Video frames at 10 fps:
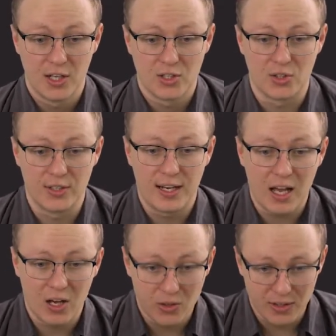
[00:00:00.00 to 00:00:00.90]
So
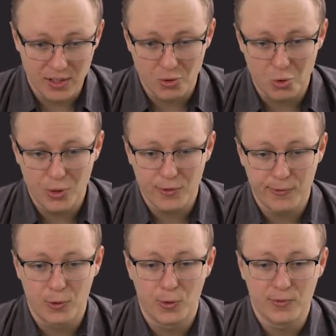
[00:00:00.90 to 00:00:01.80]
now, in order
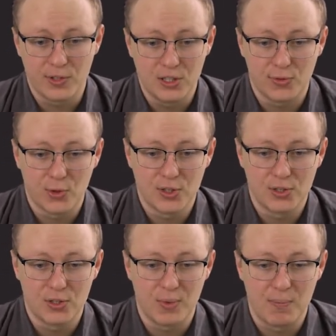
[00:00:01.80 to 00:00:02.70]
for these forces
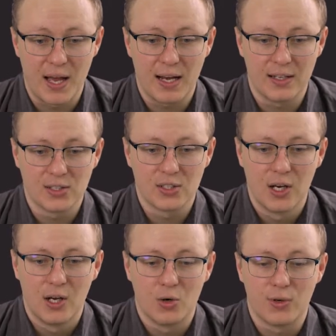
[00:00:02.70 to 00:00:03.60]
to be balanced,
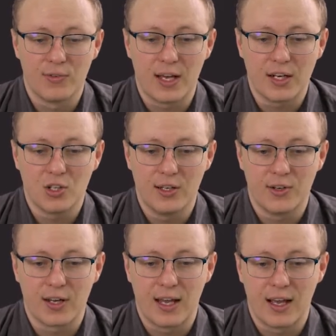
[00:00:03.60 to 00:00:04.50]
we've actually
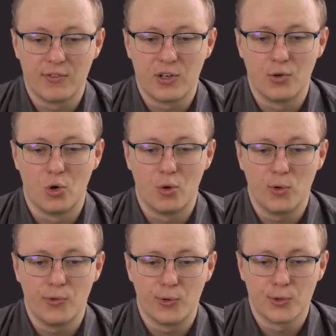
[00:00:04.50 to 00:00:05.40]
got to have a
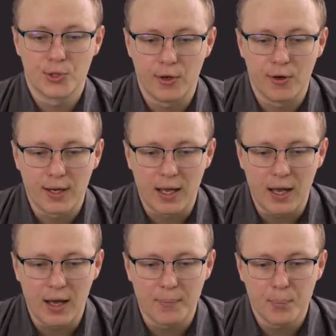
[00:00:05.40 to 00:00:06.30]
normal force going
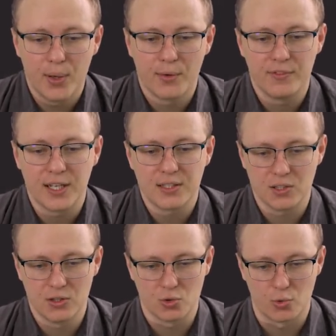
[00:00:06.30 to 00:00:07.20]
up that
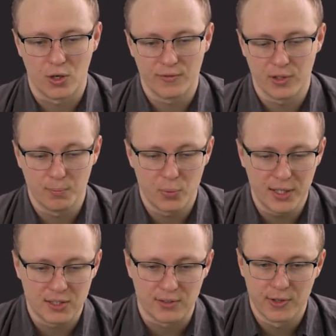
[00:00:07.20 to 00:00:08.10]
is rather
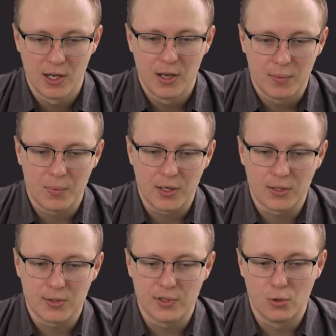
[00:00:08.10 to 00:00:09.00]
impressive,
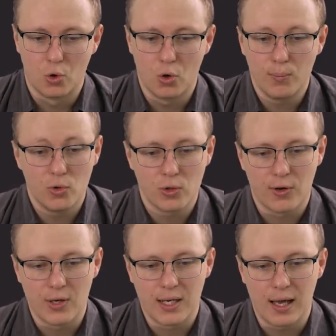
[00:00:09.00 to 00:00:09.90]
because the normal
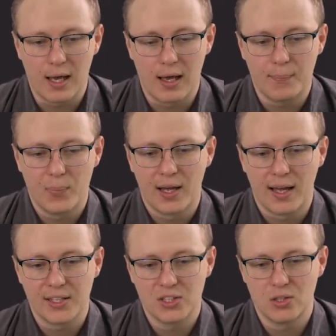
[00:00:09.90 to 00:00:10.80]
going up
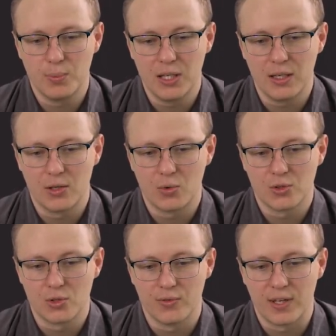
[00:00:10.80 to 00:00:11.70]
has to be equal
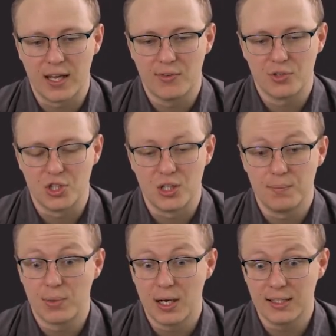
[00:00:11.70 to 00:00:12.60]
to the
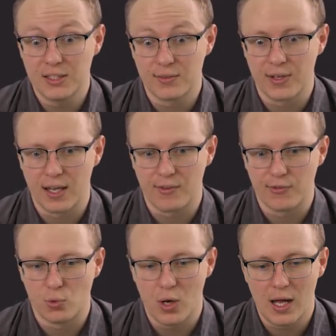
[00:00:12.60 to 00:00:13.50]
Fg plus the
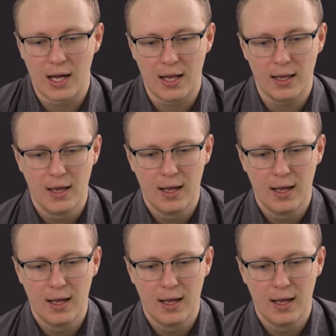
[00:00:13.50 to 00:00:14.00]
Fy,